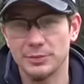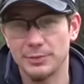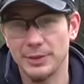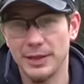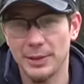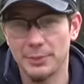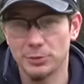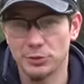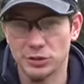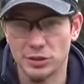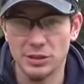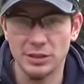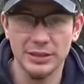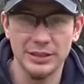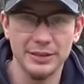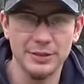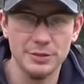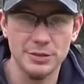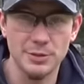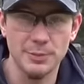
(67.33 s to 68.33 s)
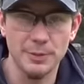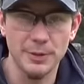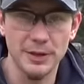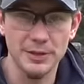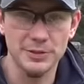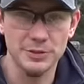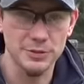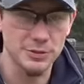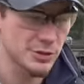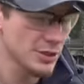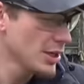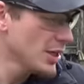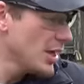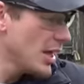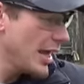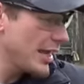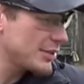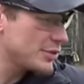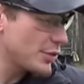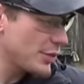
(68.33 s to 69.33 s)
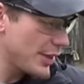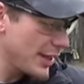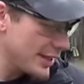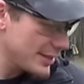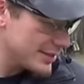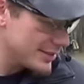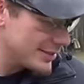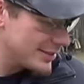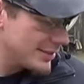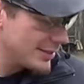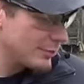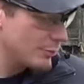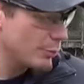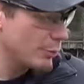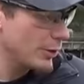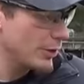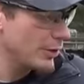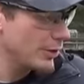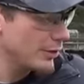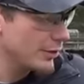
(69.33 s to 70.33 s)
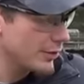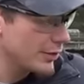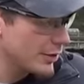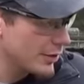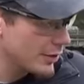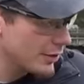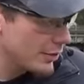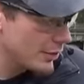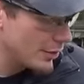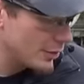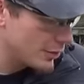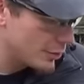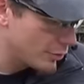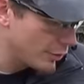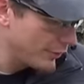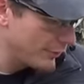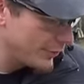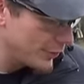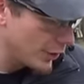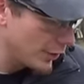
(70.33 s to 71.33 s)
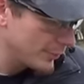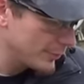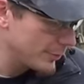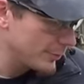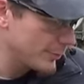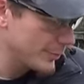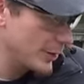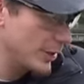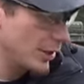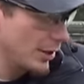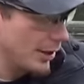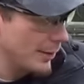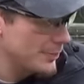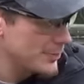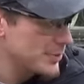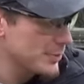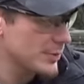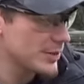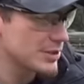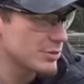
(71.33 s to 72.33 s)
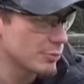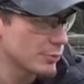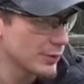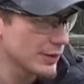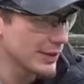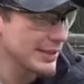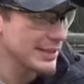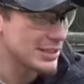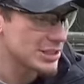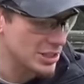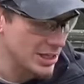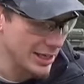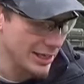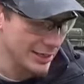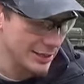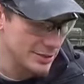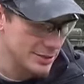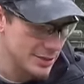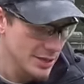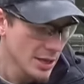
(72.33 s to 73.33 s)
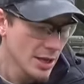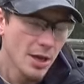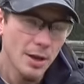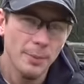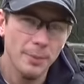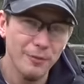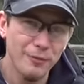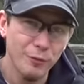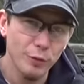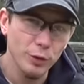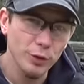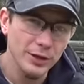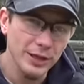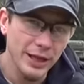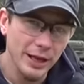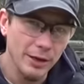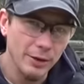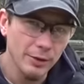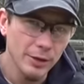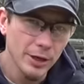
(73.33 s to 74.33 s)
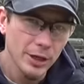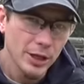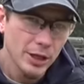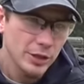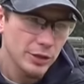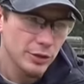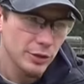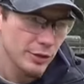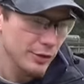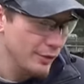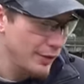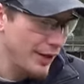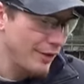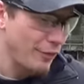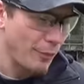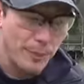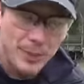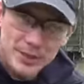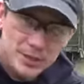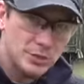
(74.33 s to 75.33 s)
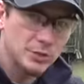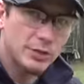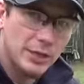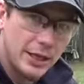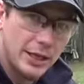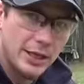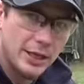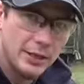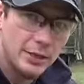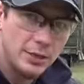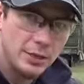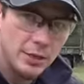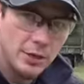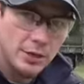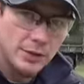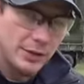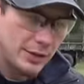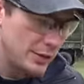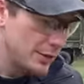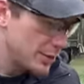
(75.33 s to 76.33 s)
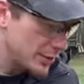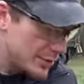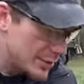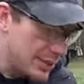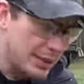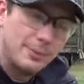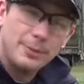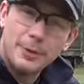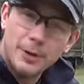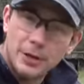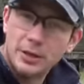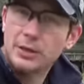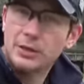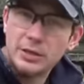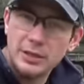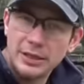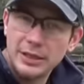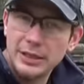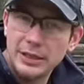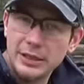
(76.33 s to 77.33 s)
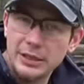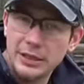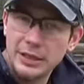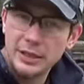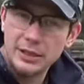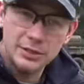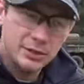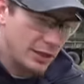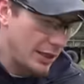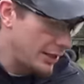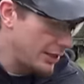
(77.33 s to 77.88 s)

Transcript: to be able to clean those suppressors. And so that's the, where the Griffin Arm Optimus really shines. Before now, you either have a pistol can that you can take apart and clean and,